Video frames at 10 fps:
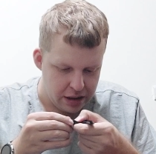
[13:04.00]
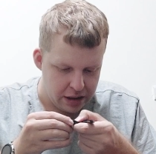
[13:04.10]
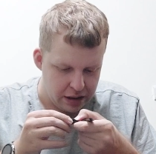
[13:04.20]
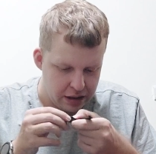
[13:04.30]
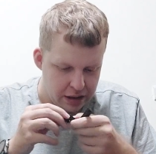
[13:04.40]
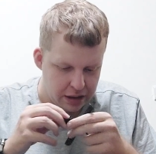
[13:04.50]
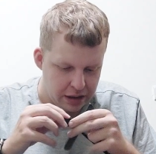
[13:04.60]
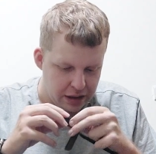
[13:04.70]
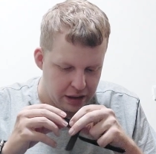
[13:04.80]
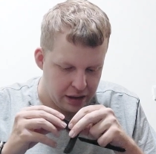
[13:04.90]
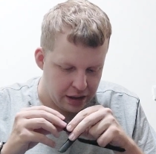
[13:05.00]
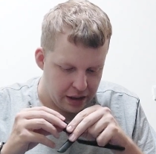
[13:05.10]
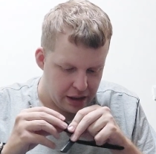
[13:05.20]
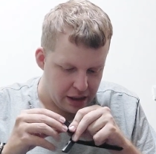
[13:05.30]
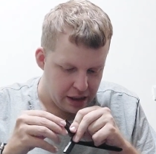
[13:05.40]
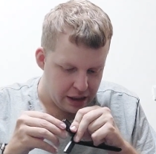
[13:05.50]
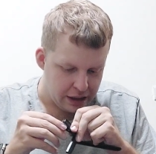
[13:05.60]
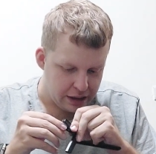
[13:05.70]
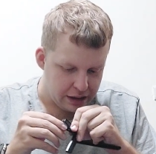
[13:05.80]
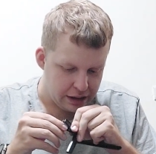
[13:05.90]

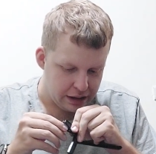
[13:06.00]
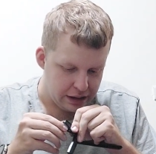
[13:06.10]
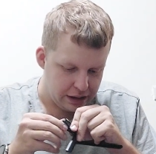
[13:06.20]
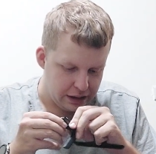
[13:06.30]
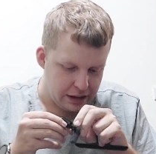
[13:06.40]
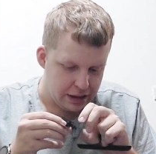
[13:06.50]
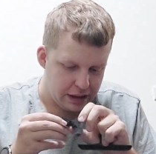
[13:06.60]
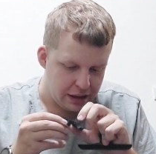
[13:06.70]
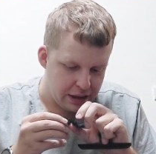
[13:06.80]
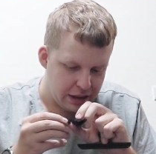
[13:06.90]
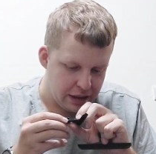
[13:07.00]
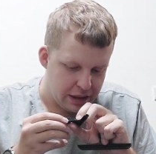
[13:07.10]
(silence)